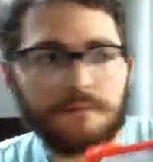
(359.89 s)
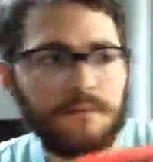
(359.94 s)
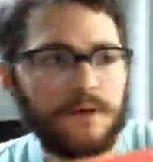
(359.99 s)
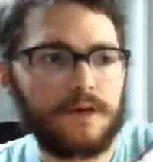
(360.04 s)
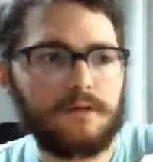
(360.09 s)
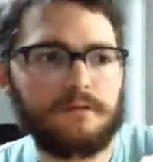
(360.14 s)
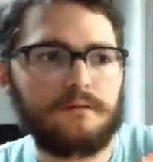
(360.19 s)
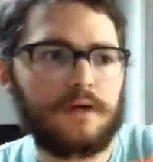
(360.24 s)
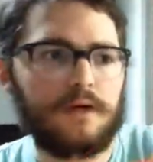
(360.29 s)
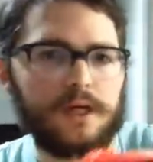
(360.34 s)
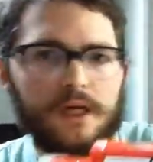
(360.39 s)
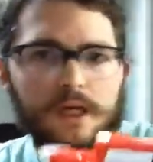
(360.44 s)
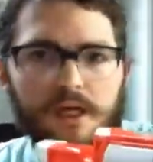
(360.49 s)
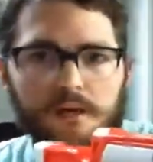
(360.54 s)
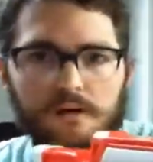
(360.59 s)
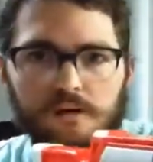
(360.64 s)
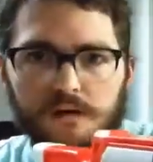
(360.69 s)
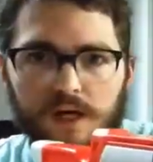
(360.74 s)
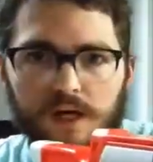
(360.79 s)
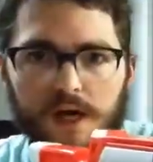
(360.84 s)
but
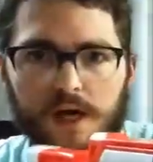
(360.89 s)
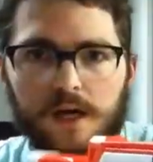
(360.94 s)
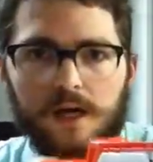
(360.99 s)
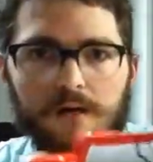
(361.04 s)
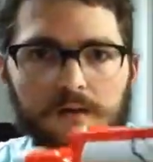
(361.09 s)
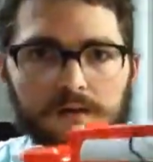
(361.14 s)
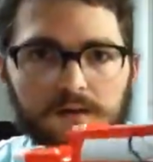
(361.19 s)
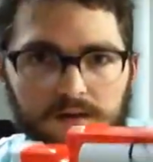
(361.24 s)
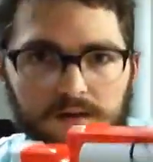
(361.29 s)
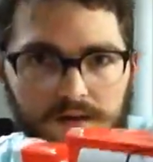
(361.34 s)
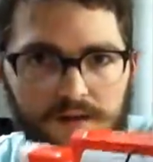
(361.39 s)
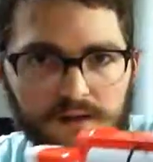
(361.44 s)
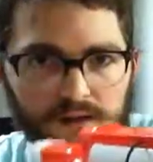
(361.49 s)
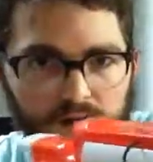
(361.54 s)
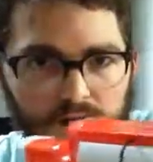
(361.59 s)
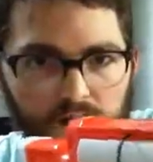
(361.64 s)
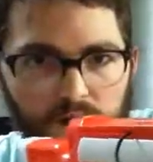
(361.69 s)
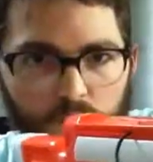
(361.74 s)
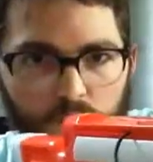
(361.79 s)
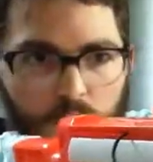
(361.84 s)
again, you're kind of
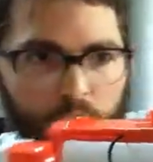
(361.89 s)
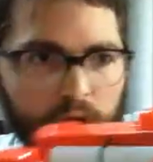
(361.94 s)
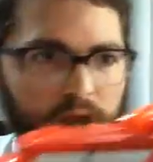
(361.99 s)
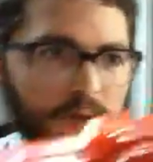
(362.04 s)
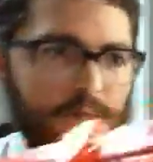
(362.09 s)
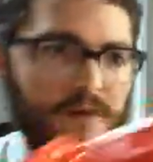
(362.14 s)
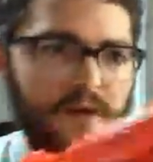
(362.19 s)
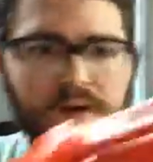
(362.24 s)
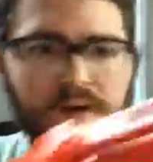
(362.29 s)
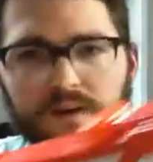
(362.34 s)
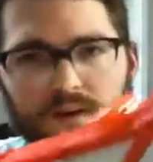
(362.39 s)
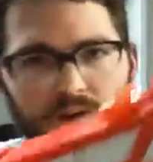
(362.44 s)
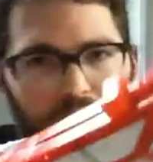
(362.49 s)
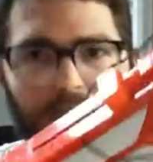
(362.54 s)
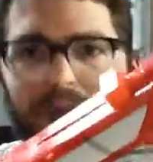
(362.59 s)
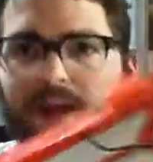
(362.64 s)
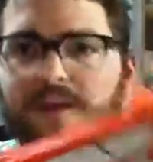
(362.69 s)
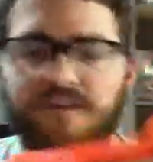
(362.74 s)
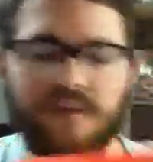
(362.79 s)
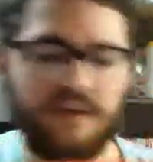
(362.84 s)
way up here and then the
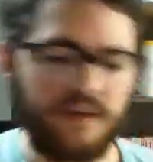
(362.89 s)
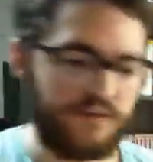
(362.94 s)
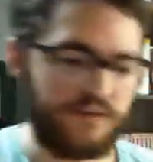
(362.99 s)
magazine